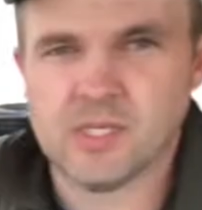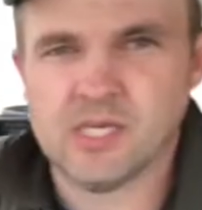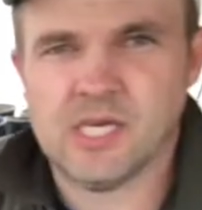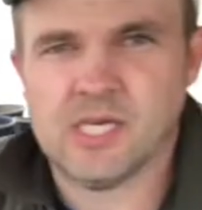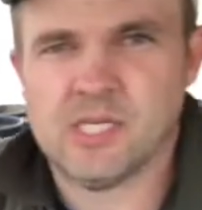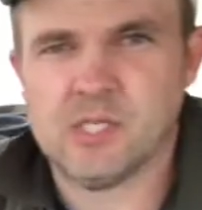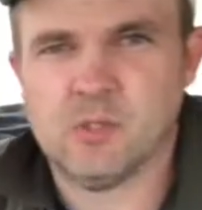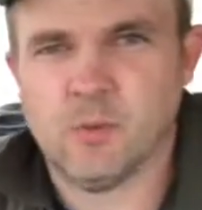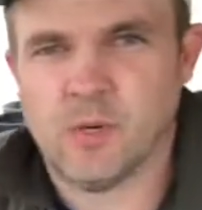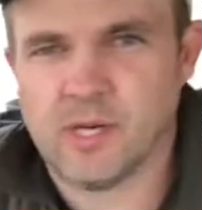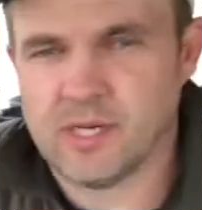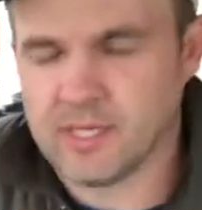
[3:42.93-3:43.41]

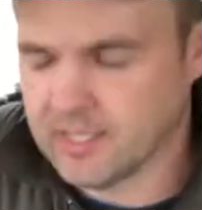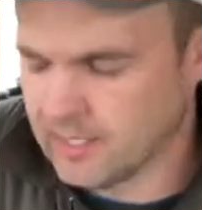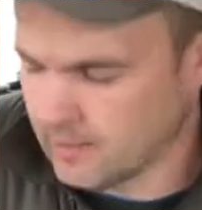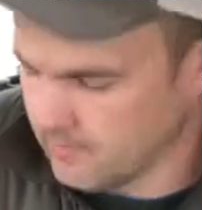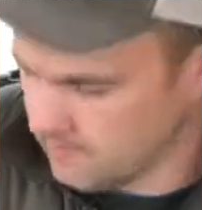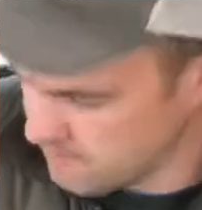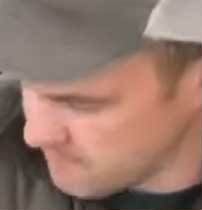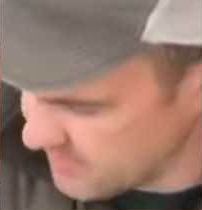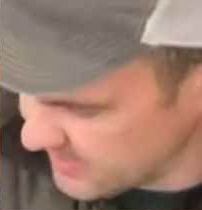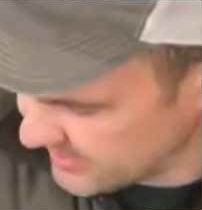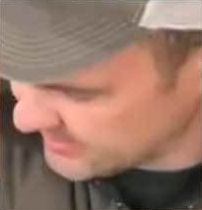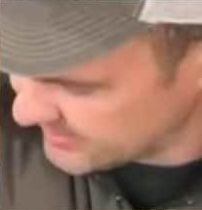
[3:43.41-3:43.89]
And you want to
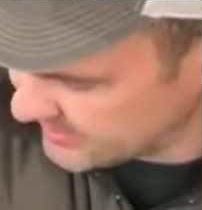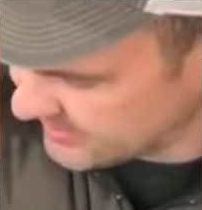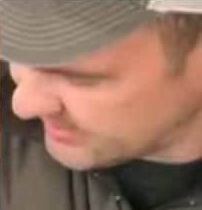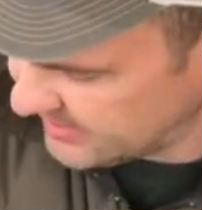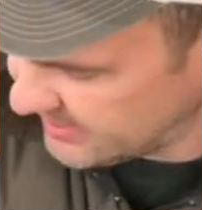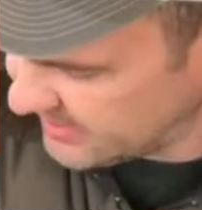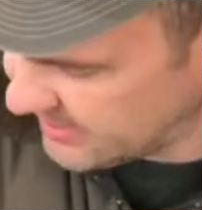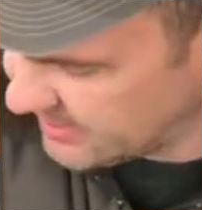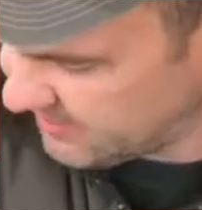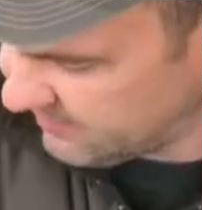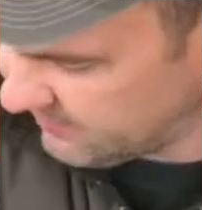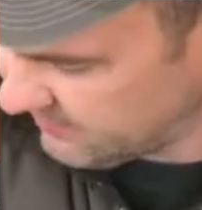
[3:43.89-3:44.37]
kind of mix it
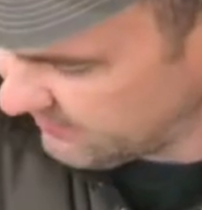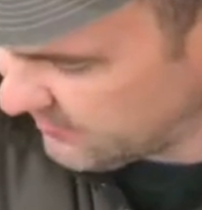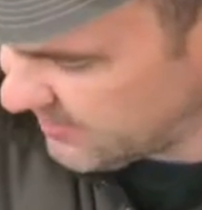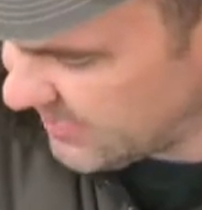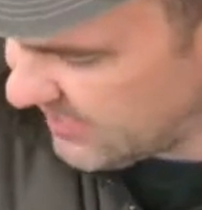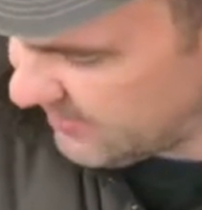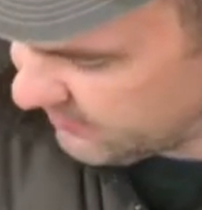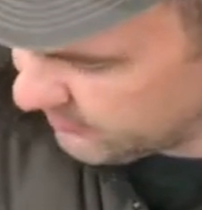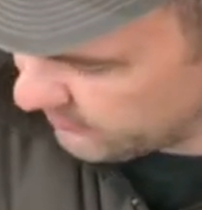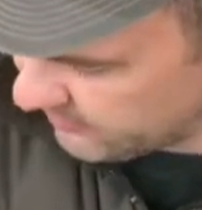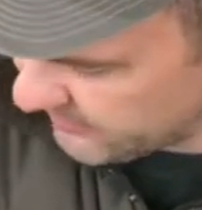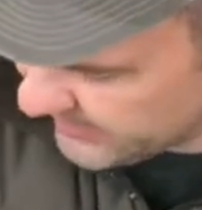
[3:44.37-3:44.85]
in. If you
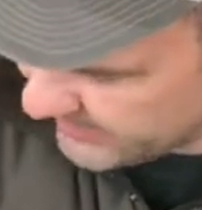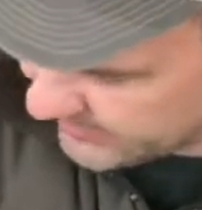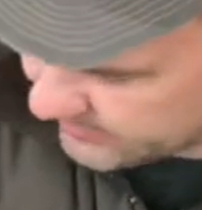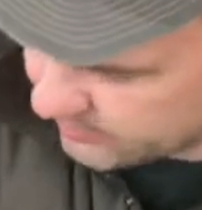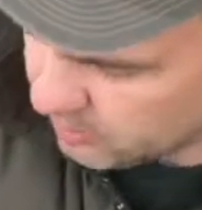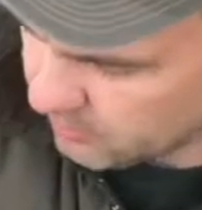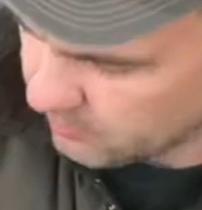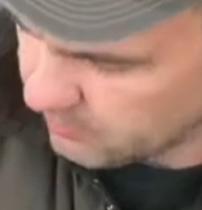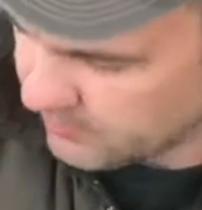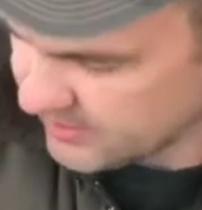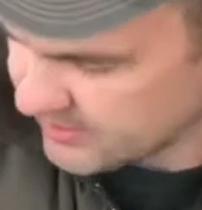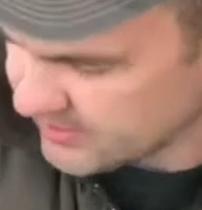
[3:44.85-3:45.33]
have a
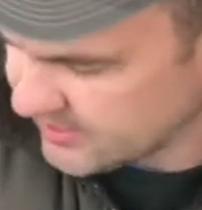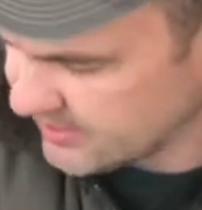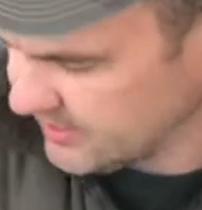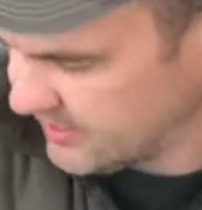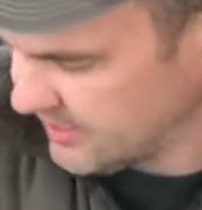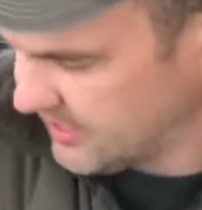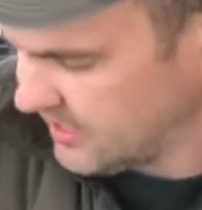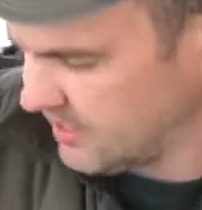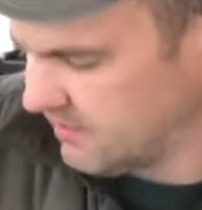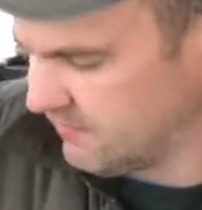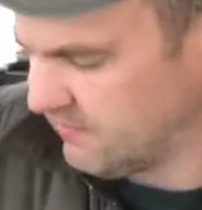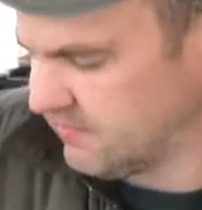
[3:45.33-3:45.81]
granule, mix it
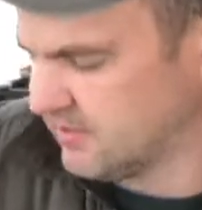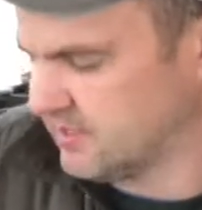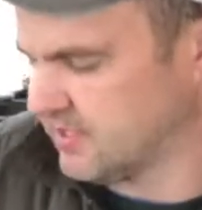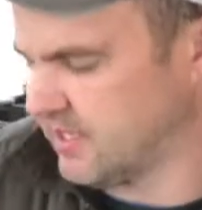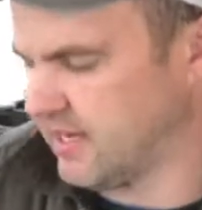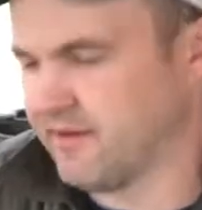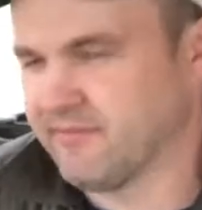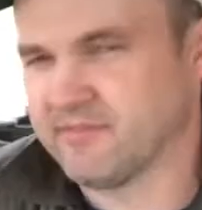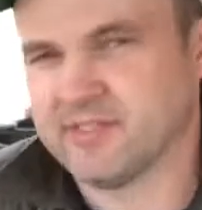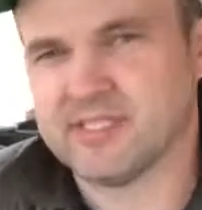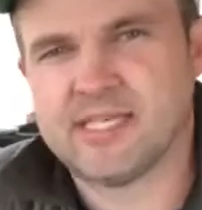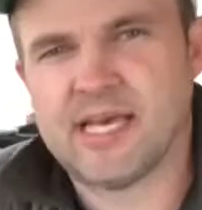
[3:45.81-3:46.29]
in. If I
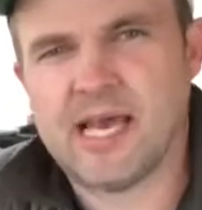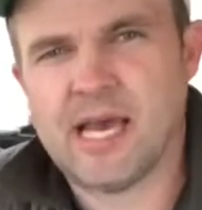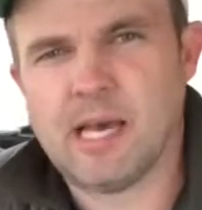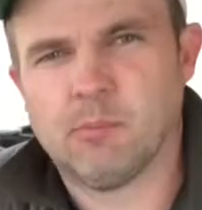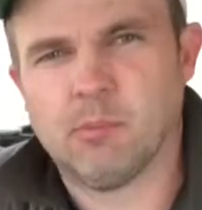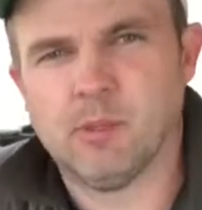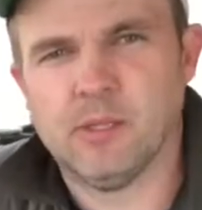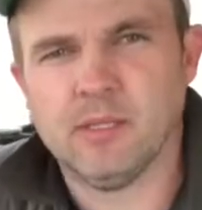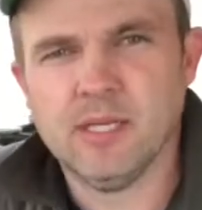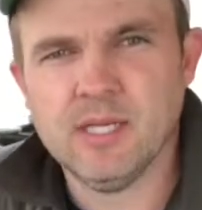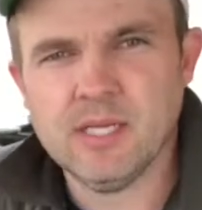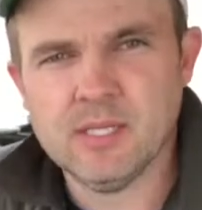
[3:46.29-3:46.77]
have a
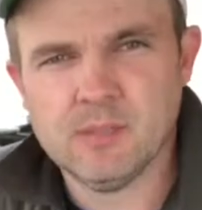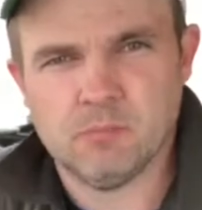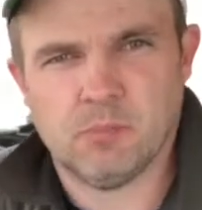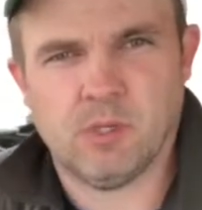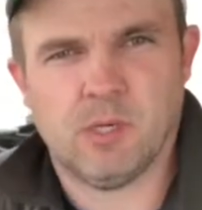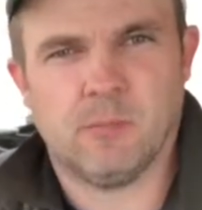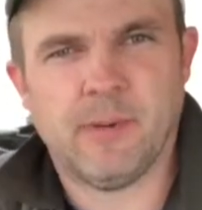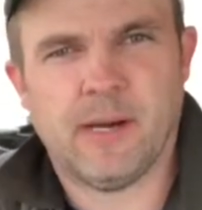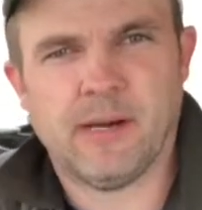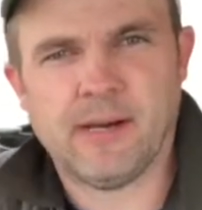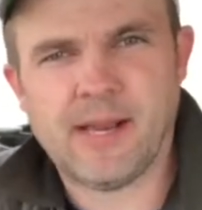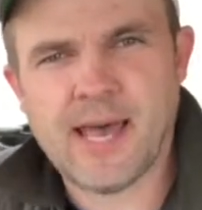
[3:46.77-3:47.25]
tablet, put
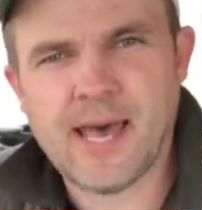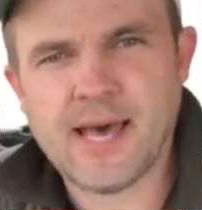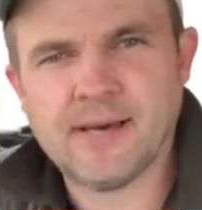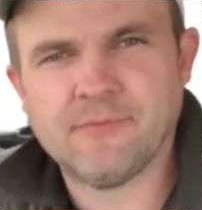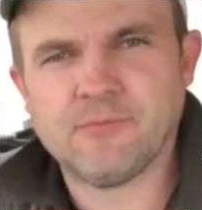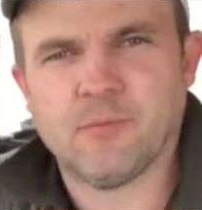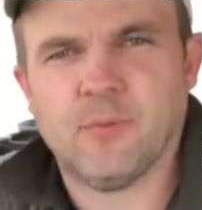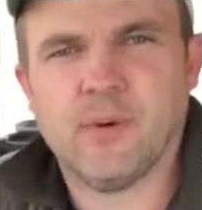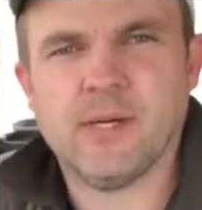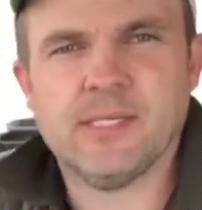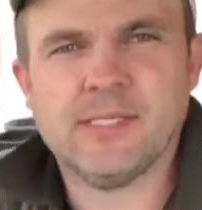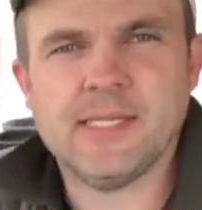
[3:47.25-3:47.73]
them about
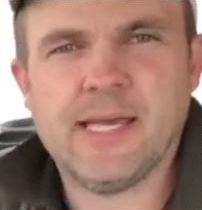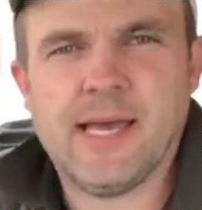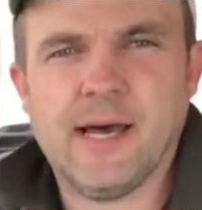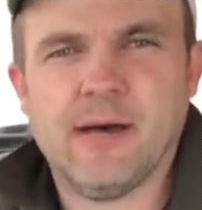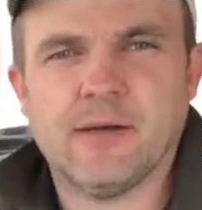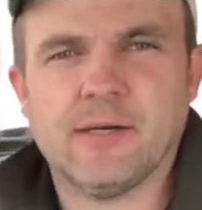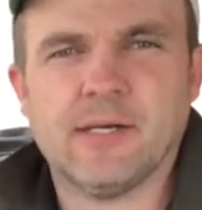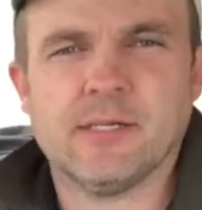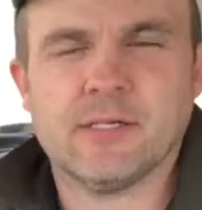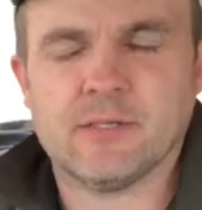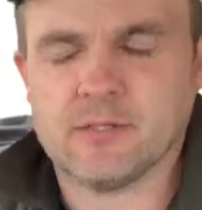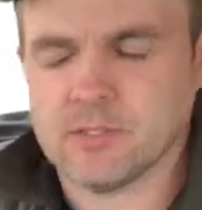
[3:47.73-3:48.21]
halfway
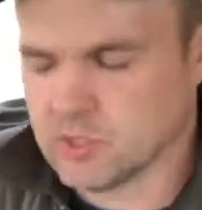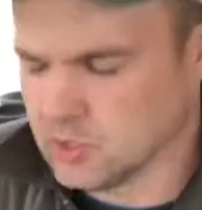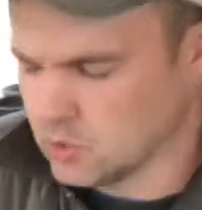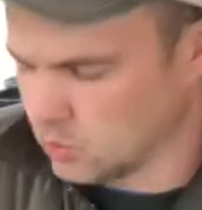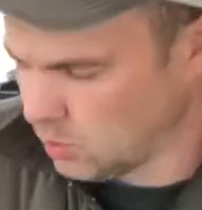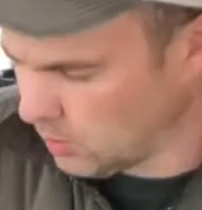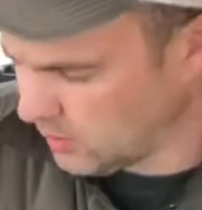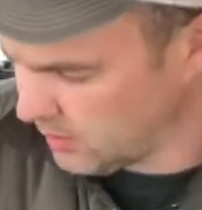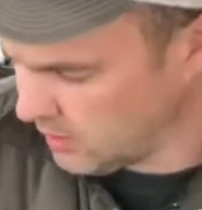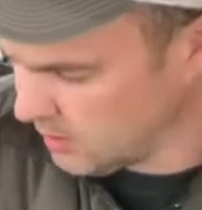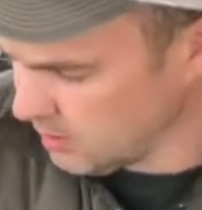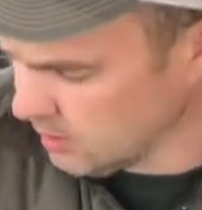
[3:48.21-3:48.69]
down into the
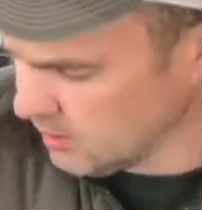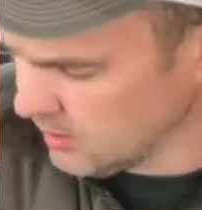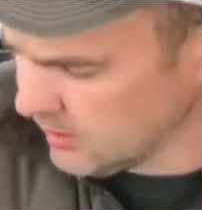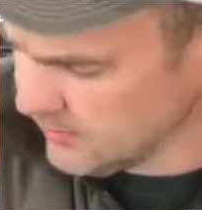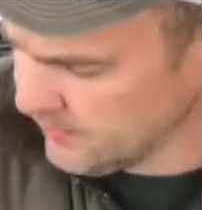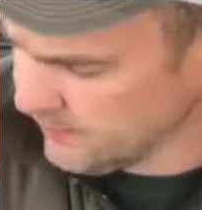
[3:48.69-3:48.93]
soil,